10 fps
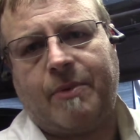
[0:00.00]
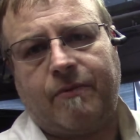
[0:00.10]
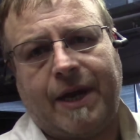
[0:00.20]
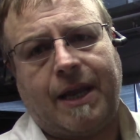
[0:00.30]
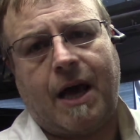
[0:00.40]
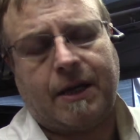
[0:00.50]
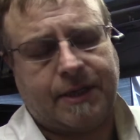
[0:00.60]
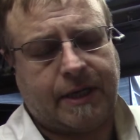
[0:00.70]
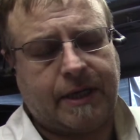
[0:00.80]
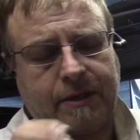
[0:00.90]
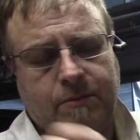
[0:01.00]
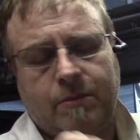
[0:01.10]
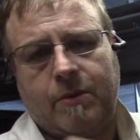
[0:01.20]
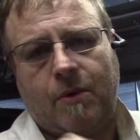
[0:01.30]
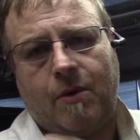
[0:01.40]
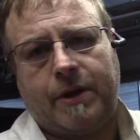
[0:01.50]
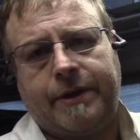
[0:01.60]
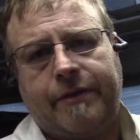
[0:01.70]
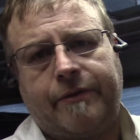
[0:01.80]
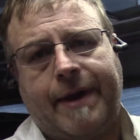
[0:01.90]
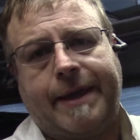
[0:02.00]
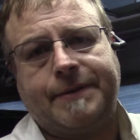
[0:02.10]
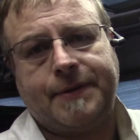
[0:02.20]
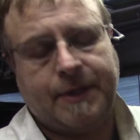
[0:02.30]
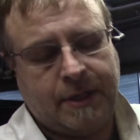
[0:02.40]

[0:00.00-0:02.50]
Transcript: of red Loctite on the threads,